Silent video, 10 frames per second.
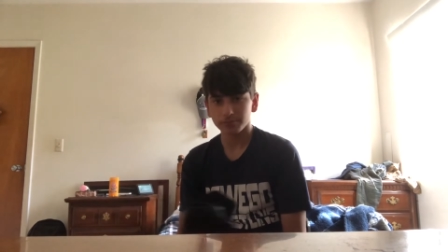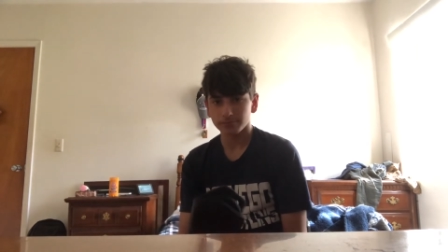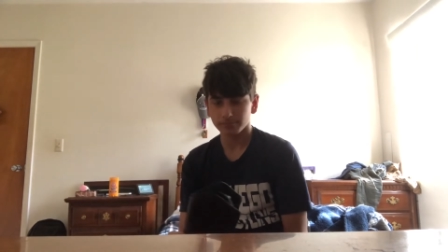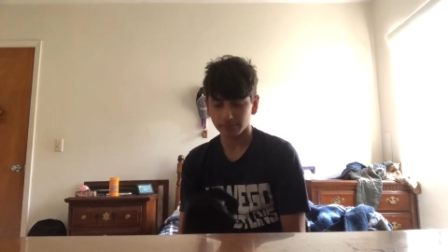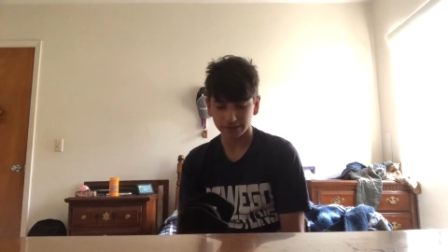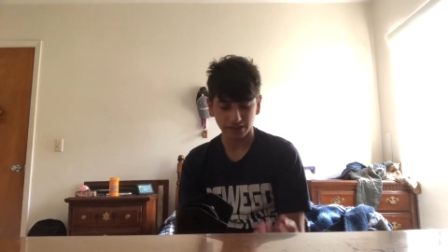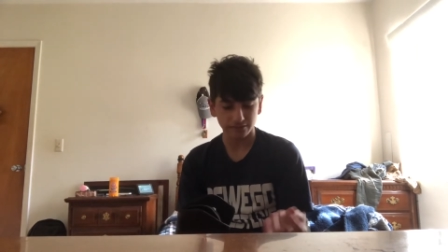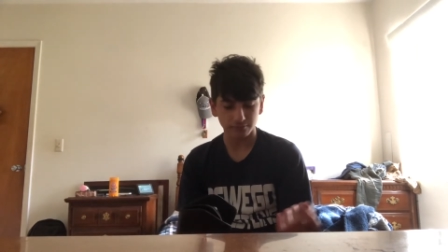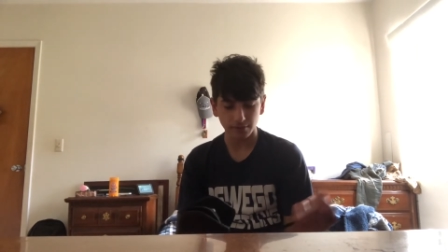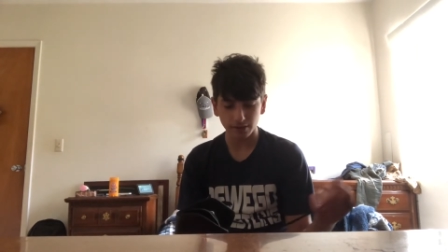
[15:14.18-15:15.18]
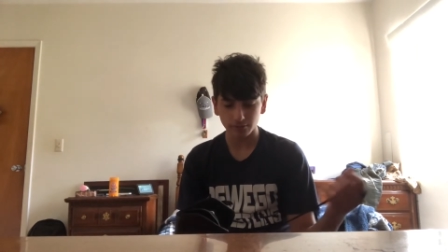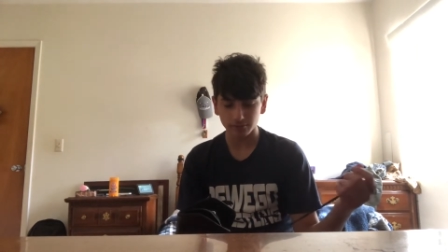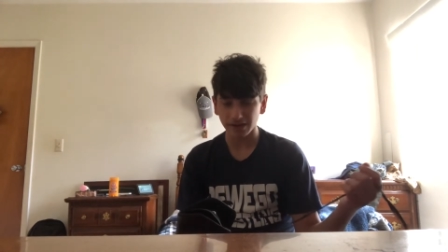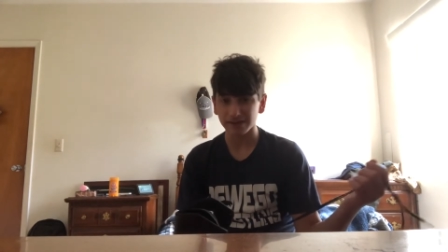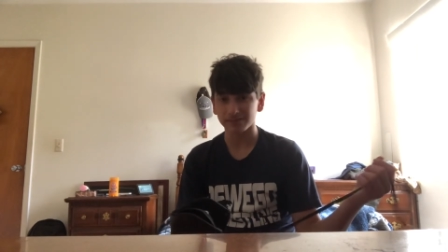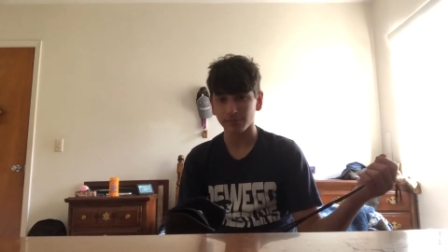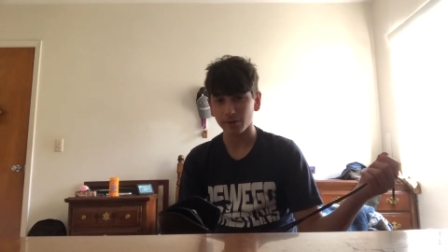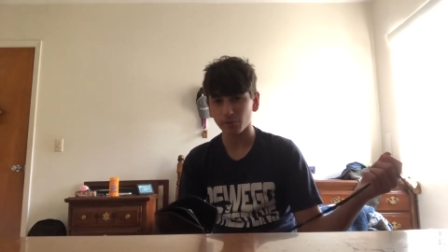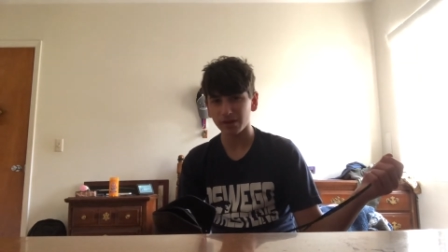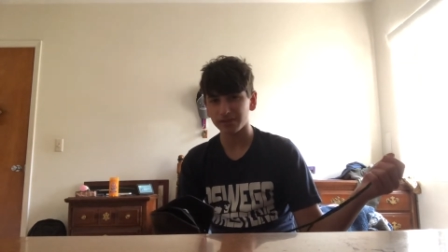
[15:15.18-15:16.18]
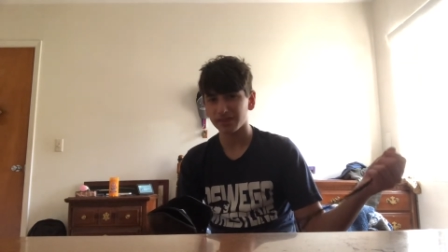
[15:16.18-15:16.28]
like that it's made with.